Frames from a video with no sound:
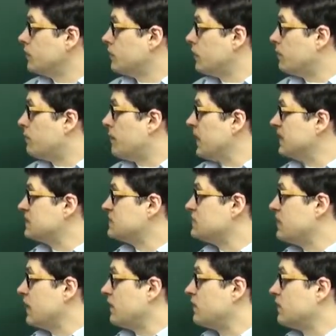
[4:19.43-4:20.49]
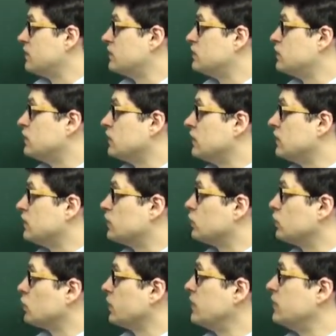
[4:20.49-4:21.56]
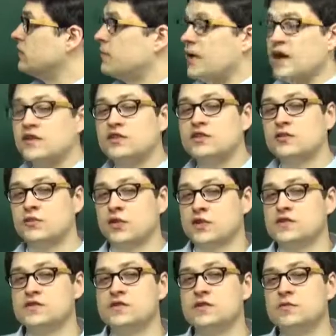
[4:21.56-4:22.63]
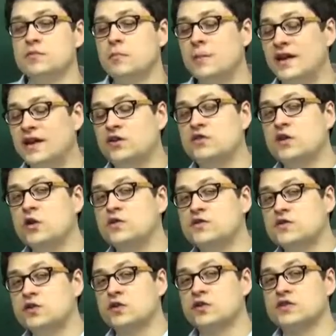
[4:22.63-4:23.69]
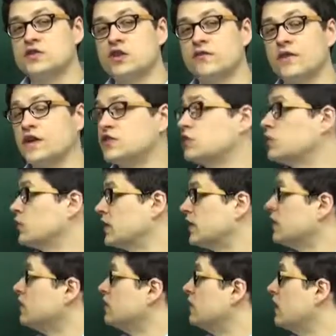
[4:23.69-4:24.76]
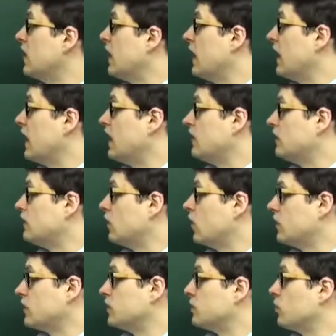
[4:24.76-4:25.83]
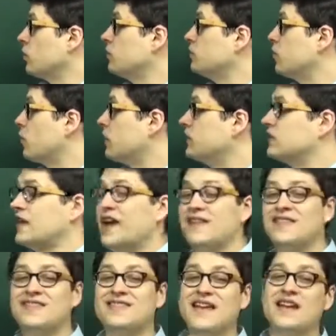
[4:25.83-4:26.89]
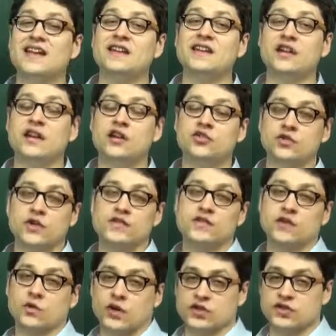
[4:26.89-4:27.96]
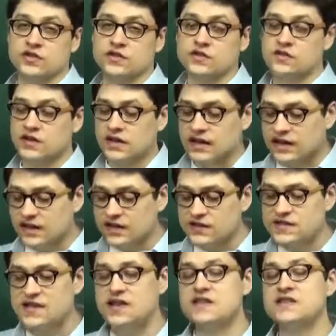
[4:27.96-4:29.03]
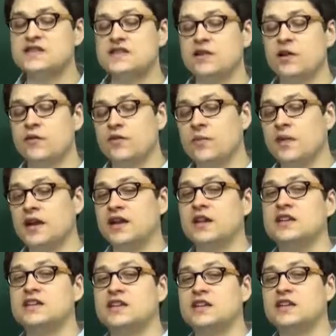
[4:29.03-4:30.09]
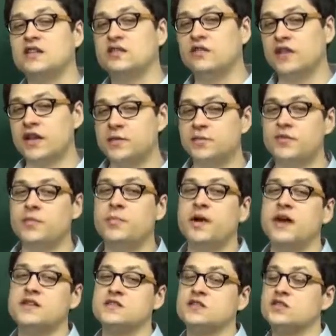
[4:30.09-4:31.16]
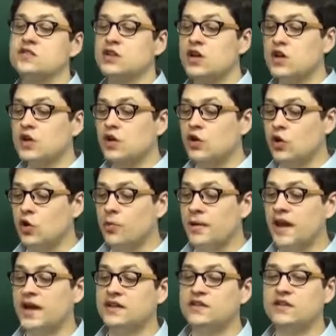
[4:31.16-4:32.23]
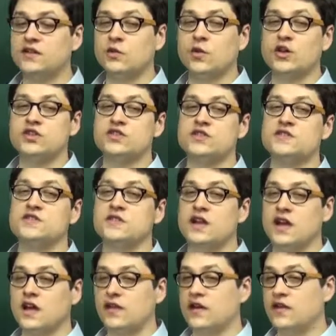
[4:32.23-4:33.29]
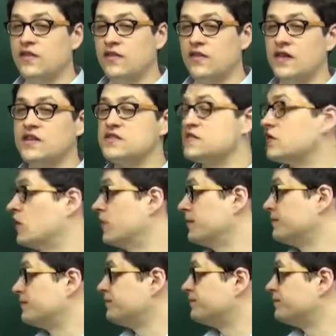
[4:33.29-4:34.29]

The best method to is to read the passage first, make notes to yourself as you read it and on the important points and then address the questions. Get a sense of the main idea, label the passage, go back to the questions and then start.